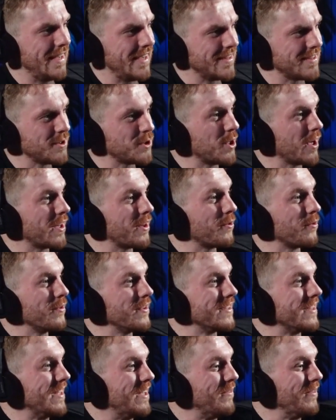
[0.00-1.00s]
Yes. She had her
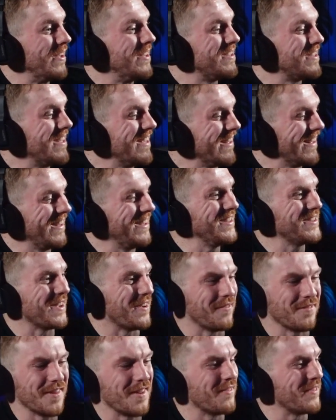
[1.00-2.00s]
own TV series.
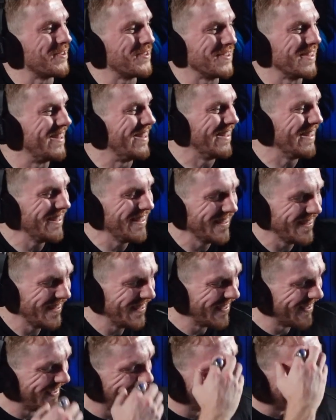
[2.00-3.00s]
I've never seen
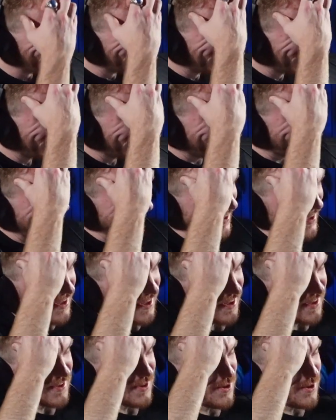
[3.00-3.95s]
it. Yeah.